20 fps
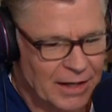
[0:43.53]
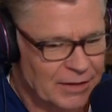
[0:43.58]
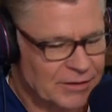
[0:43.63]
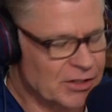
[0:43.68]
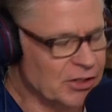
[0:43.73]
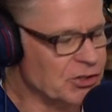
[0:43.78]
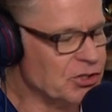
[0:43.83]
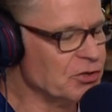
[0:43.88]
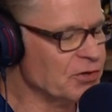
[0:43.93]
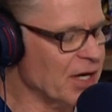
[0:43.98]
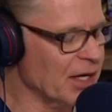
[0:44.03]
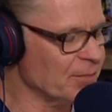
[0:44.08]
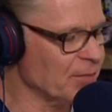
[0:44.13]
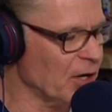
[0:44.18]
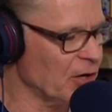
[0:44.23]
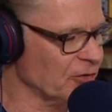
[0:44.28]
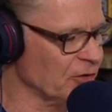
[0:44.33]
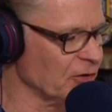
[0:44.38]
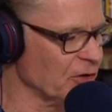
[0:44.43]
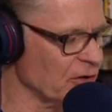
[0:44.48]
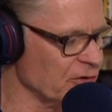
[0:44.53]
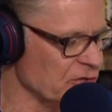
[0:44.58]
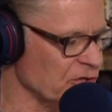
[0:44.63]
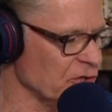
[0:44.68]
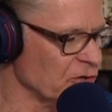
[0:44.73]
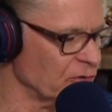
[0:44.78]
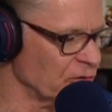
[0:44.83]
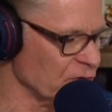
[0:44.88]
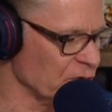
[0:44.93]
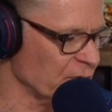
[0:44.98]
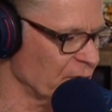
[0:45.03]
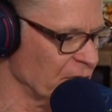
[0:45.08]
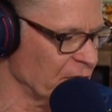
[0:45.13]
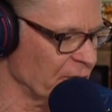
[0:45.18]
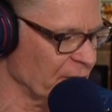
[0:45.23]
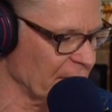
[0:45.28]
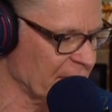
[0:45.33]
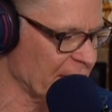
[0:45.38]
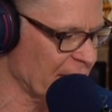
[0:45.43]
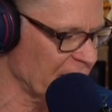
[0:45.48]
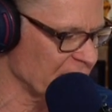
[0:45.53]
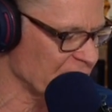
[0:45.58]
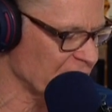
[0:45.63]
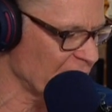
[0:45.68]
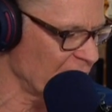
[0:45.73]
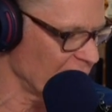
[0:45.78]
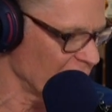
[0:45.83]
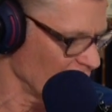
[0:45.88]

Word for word: Did you get both of those schools when you were at K State?